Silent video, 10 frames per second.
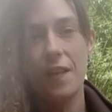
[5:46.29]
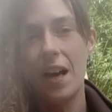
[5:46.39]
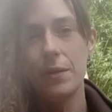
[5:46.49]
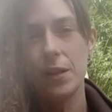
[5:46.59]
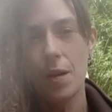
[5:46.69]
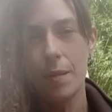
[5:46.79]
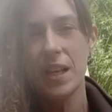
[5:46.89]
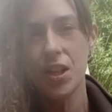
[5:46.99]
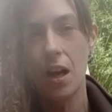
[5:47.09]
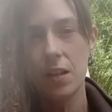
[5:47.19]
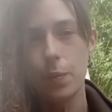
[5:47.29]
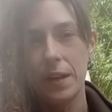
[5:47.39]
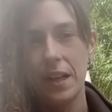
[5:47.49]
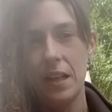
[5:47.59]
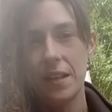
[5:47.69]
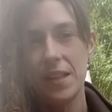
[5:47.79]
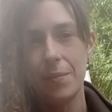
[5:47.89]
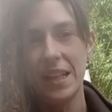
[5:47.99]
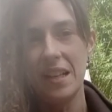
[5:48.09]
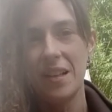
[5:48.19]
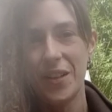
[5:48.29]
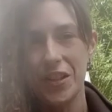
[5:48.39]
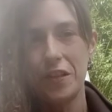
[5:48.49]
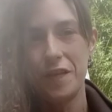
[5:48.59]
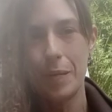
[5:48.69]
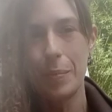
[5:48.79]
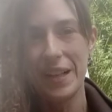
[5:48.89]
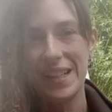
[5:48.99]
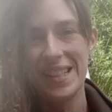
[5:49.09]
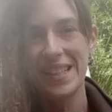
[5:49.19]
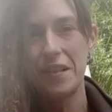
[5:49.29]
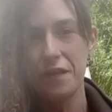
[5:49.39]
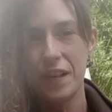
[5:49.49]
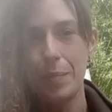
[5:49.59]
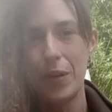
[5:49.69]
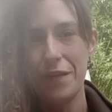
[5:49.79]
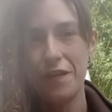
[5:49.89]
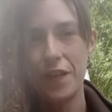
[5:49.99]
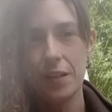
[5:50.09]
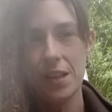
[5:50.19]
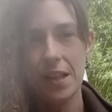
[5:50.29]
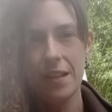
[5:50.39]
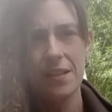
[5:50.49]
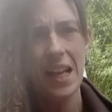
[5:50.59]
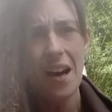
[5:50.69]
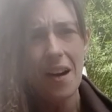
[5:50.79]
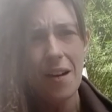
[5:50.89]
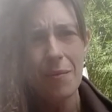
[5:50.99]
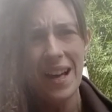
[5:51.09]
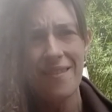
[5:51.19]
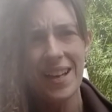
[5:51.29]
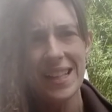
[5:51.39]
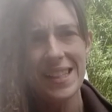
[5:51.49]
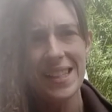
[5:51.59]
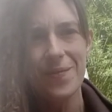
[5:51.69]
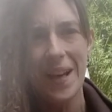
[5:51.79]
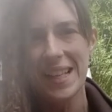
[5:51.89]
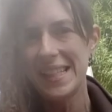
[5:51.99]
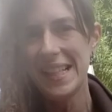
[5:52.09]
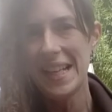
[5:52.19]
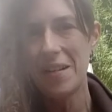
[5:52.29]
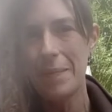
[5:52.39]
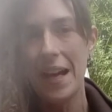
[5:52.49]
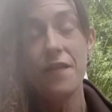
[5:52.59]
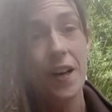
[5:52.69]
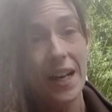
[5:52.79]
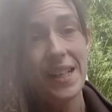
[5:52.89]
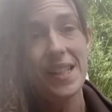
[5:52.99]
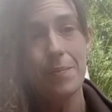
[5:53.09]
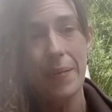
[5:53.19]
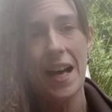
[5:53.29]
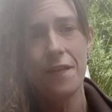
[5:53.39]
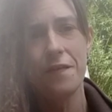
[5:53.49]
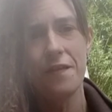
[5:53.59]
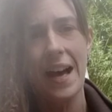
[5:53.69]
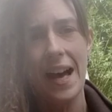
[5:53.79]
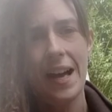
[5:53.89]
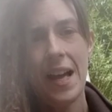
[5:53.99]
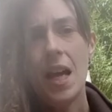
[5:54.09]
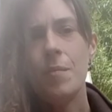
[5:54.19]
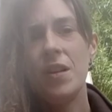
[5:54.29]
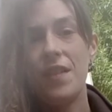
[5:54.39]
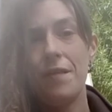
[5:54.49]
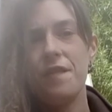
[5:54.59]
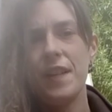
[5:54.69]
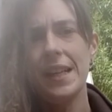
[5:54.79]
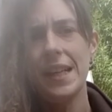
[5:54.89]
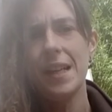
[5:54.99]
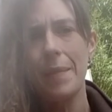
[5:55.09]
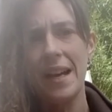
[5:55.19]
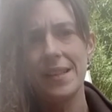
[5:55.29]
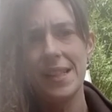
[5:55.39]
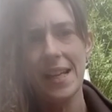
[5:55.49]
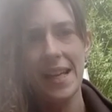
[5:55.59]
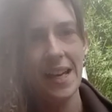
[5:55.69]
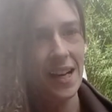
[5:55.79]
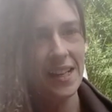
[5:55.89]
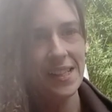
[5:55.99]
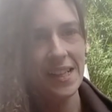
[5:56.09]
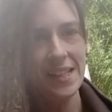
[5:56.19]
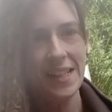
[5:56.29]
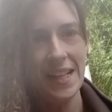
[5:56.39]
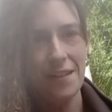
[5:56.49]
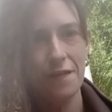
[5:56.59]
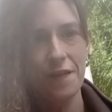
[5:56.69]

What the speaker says: was a bit shocked when I looked at my ecological footprint and I got 3.42 and I was like, oh man, that's a little bit, I thought I'd do better than that. But then thinking about it, I don't live